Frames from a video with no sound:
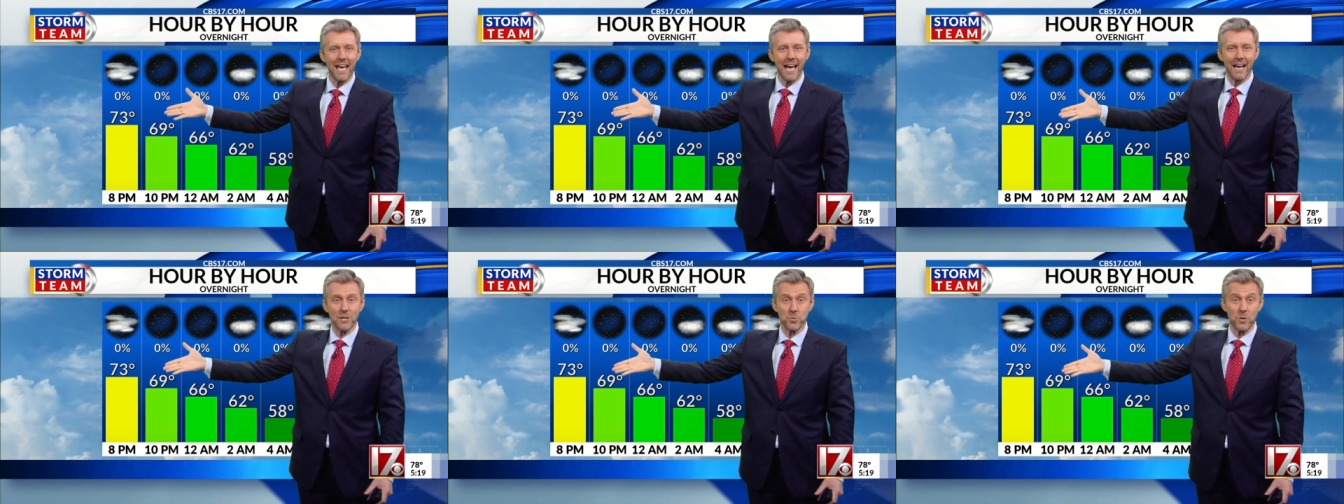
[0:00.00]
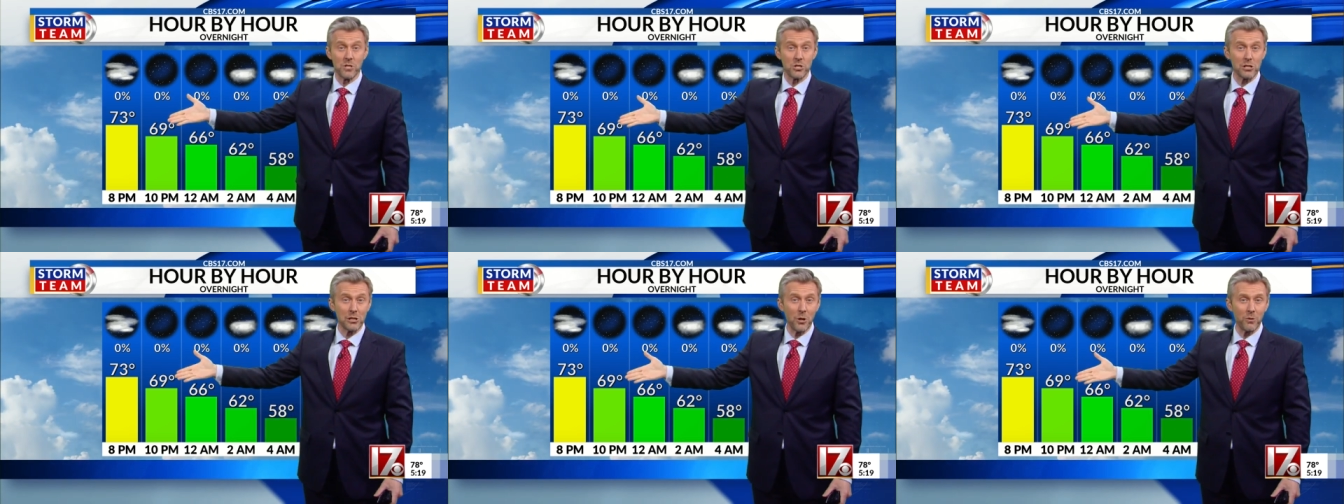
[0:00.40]
as we
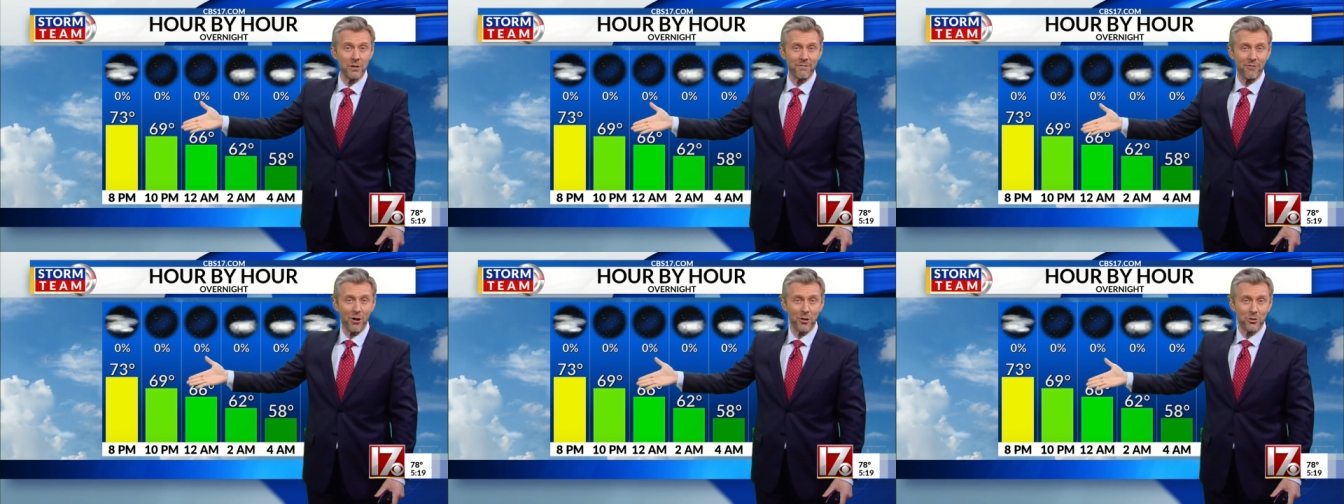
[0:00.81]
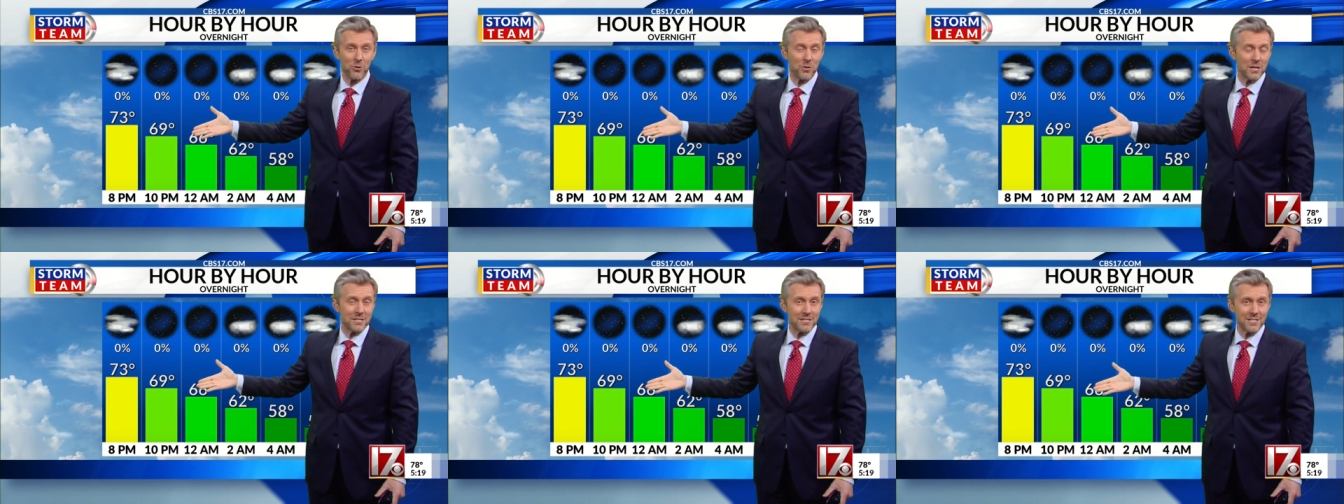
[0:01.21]
slowly fall through
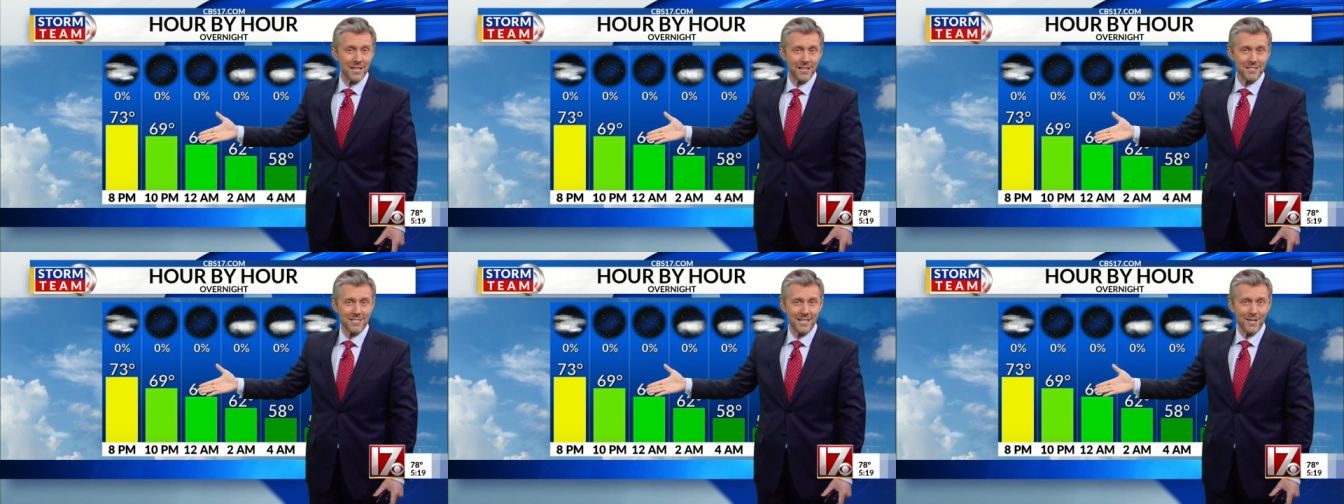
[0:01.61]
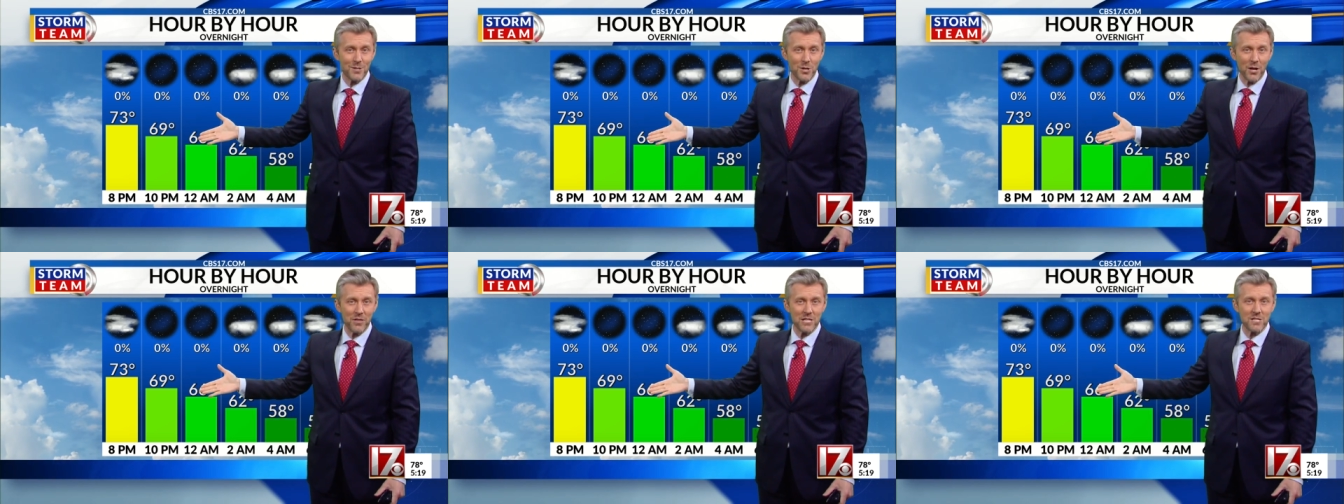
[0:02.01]
the 60s
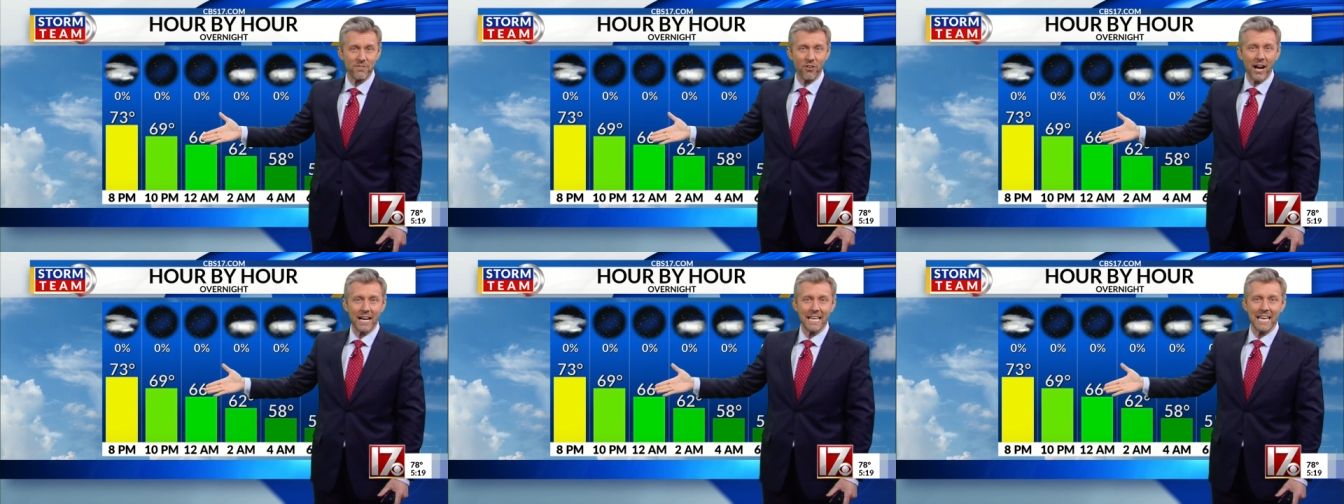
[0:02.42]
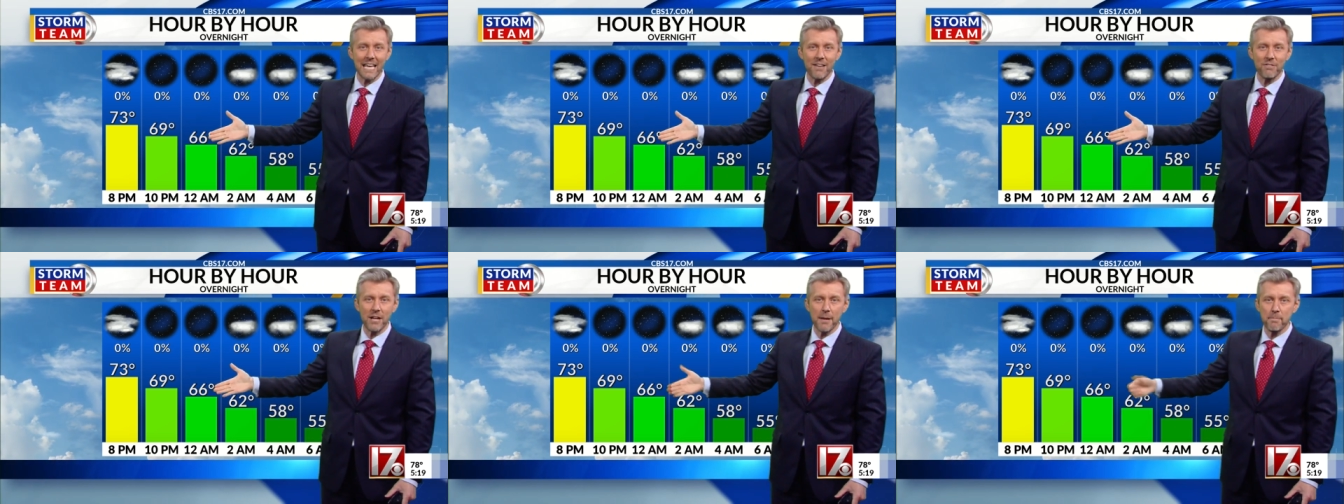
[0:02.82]
on this Friday
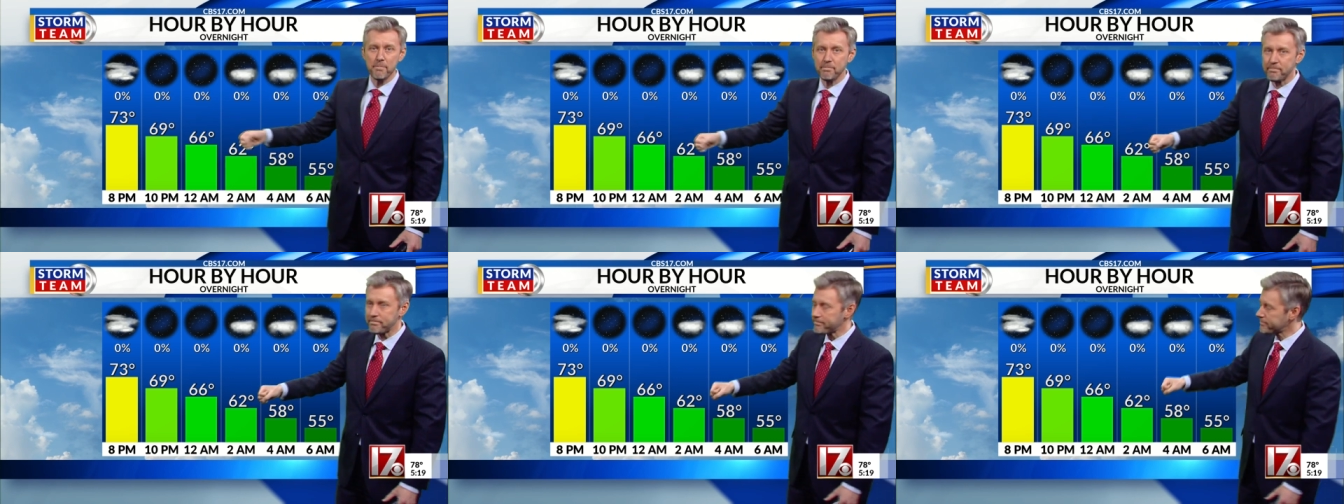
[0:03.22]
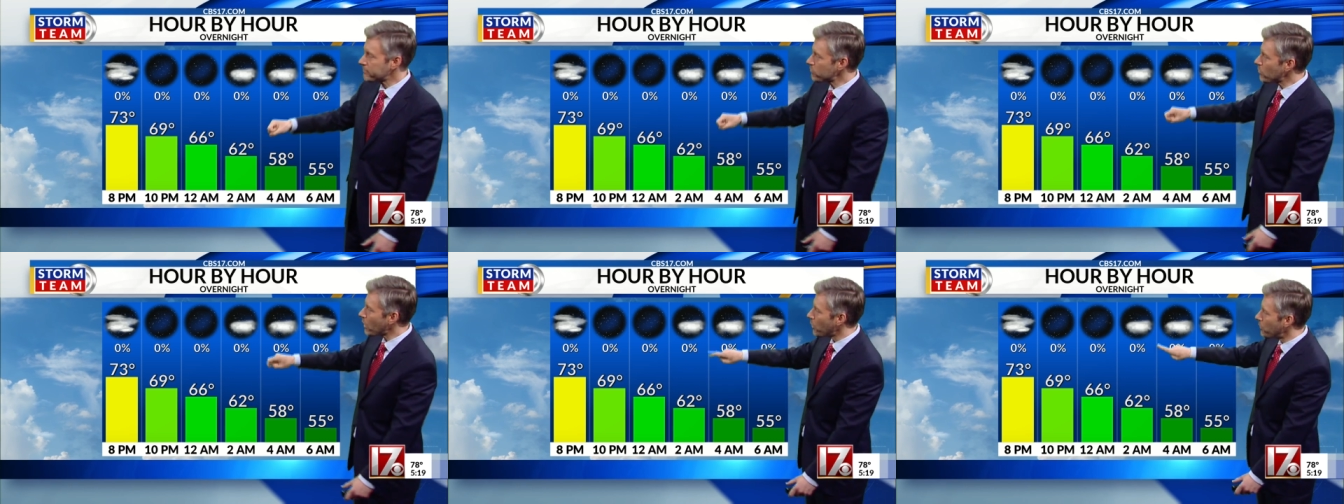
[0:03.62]
evening.
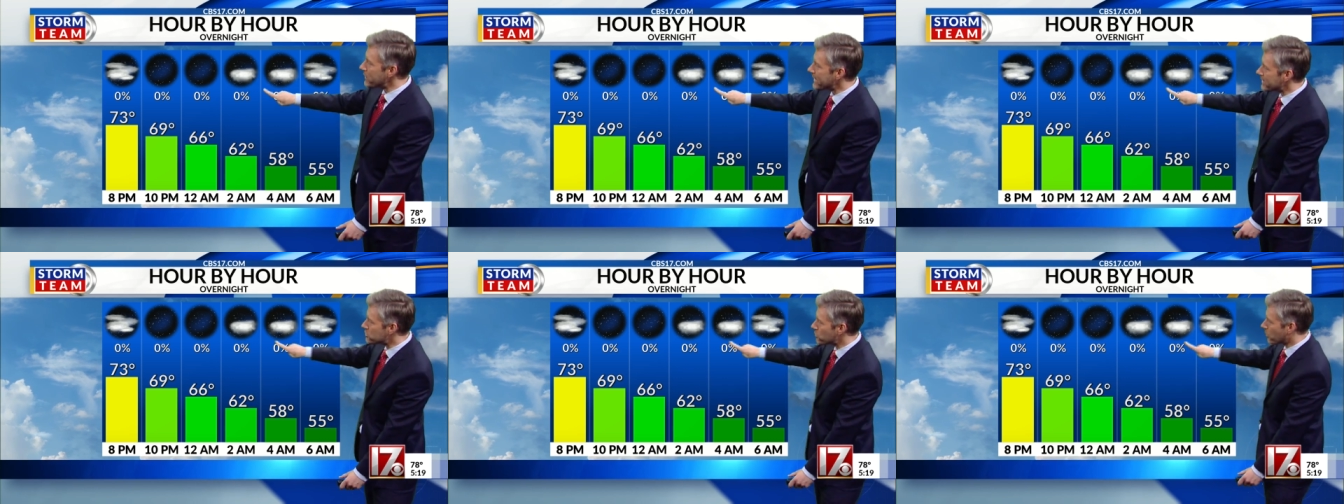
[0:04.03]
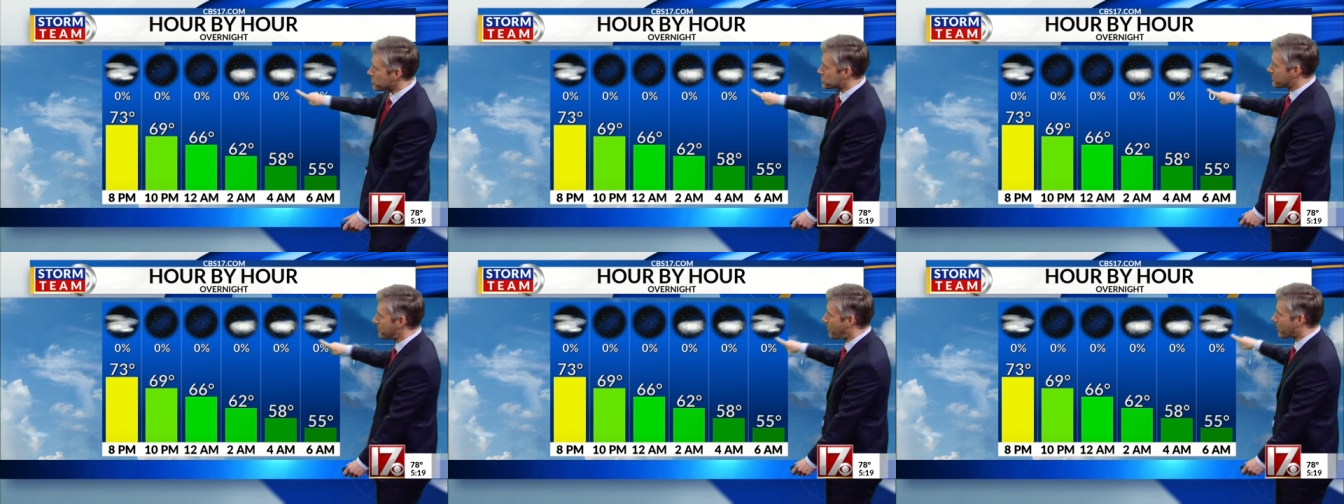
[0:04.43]
We get toward
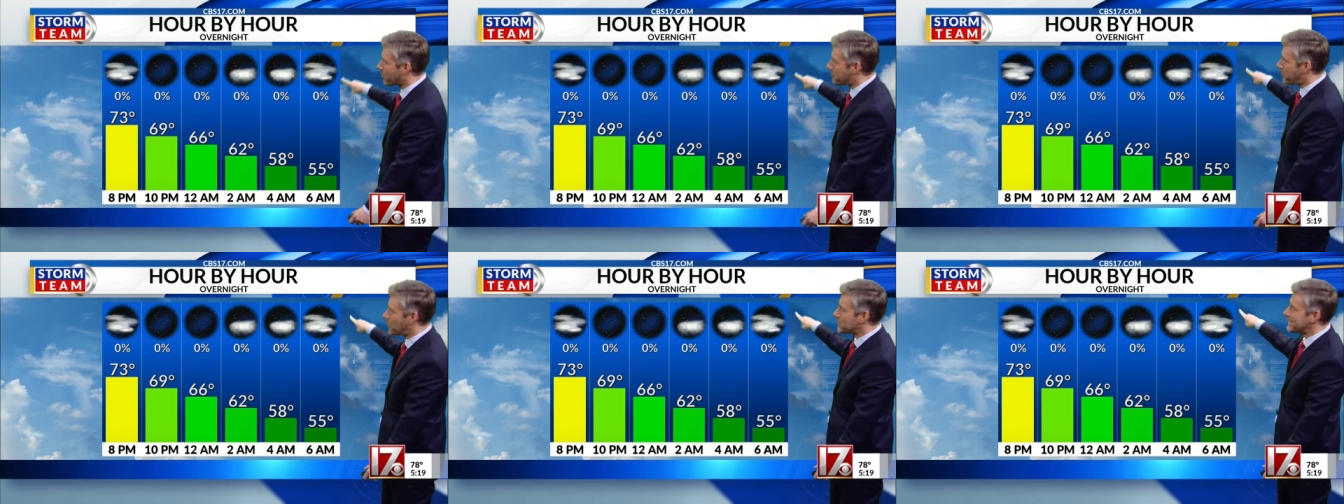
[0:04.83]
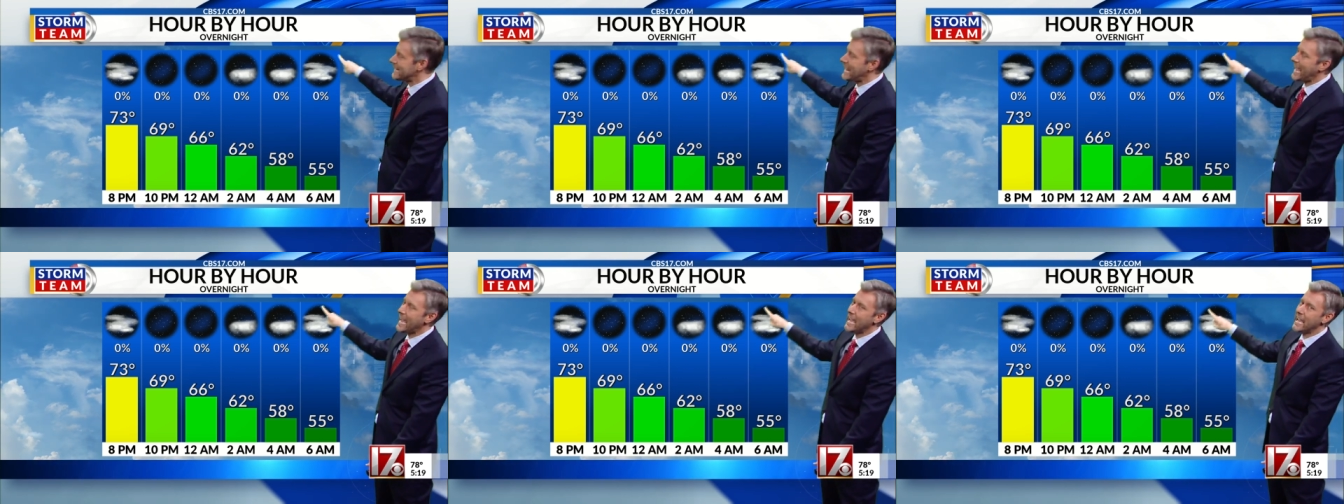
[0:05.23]
tomorrow morning
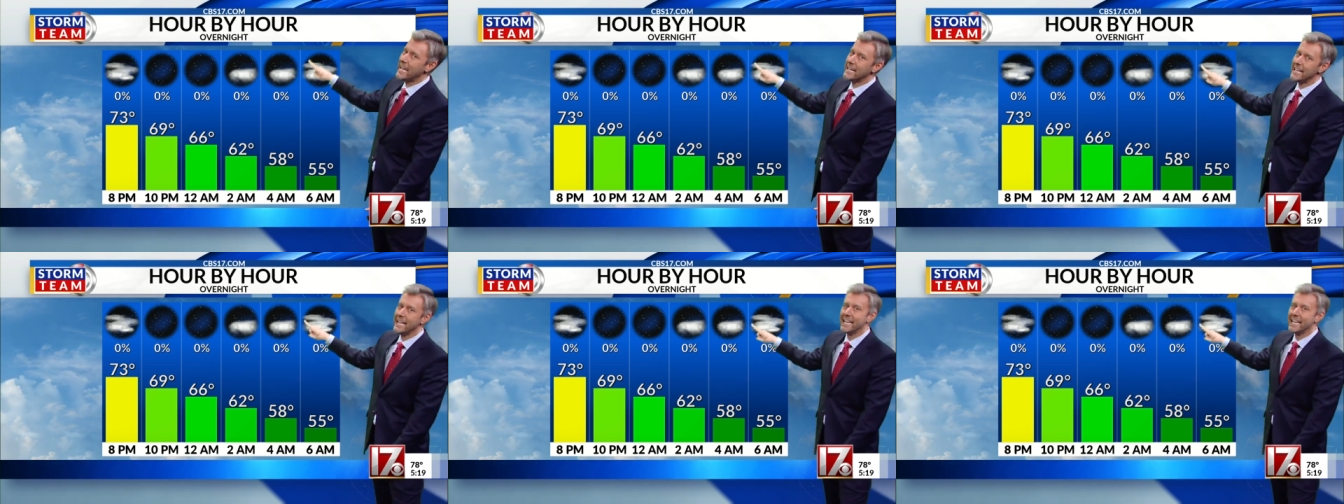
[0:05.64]
and